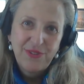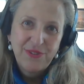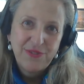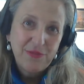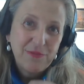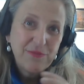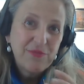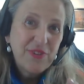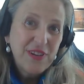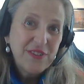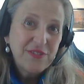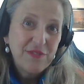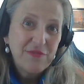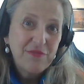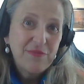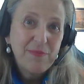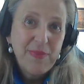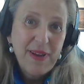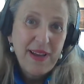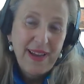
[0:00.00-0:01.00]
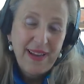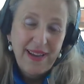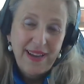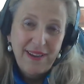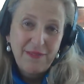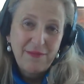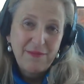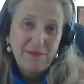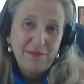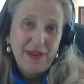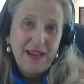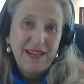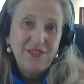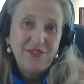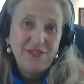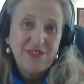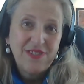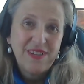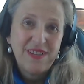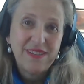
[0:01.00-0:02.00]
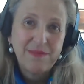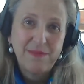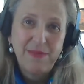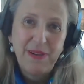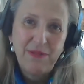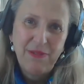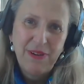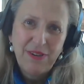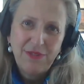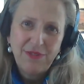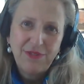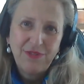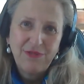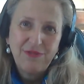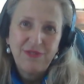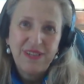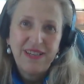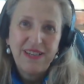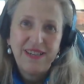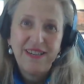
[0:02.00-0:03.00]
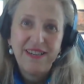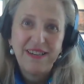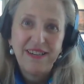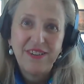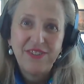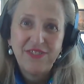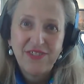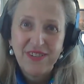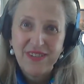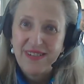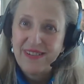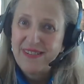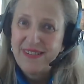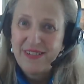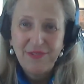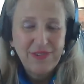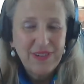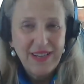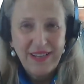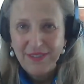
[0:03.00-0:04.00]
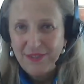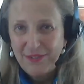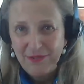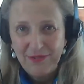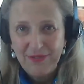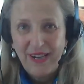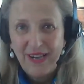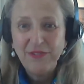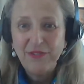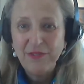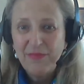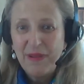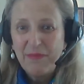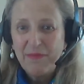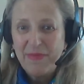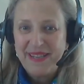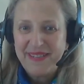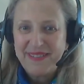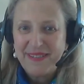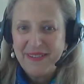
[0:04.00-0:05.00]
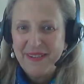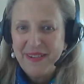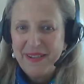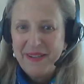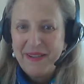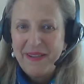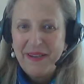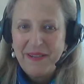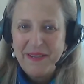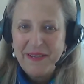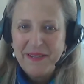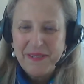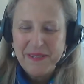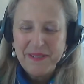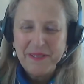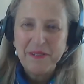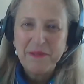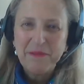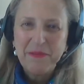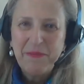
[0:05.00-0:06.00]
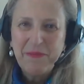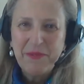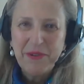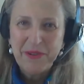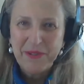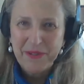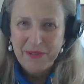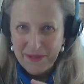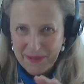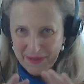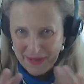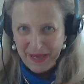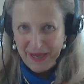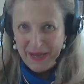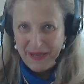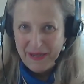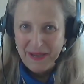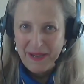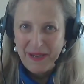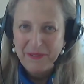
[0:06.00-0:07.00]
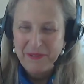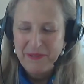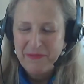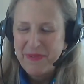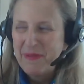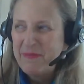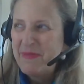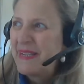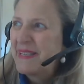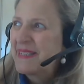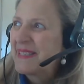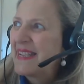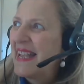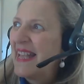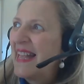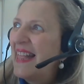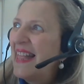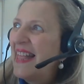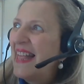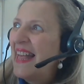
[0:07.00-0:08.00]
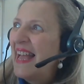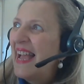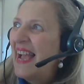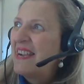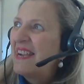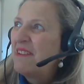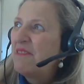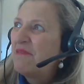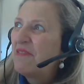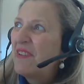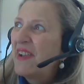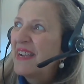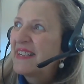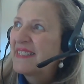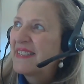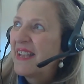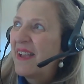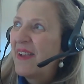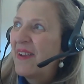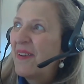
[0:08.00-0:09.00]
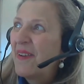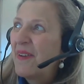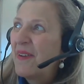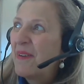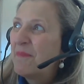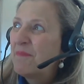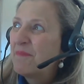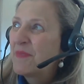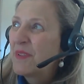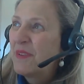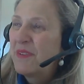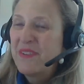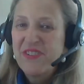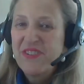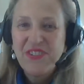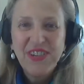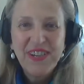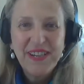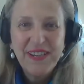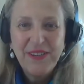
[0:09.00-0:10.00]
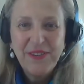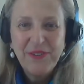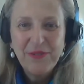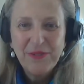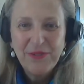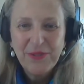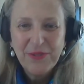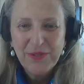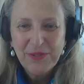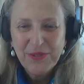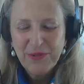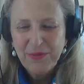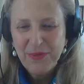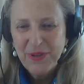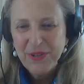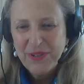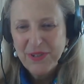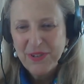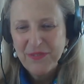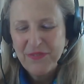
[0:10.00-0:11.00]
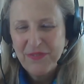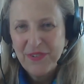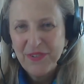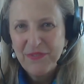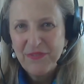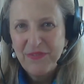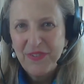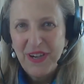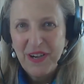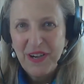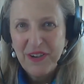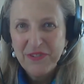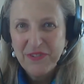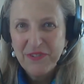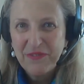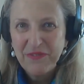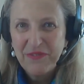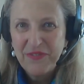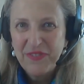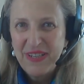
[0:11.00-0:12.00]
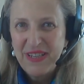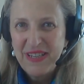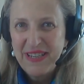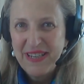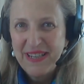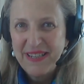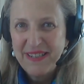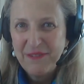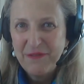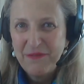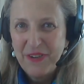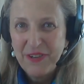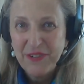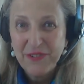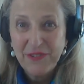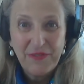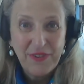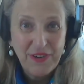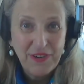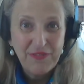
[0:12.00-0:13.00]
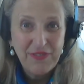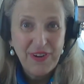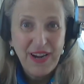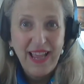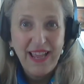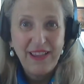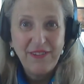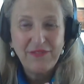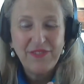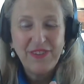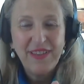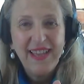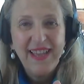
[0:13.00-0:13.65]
Some friends of mine just asked me, "Why don't you do it in English?" So I say, "Okay, I do my best. English is not my mother tongue. I'll do my best." And in fact, I'm going to share you those words of philosophy and philosophy of life.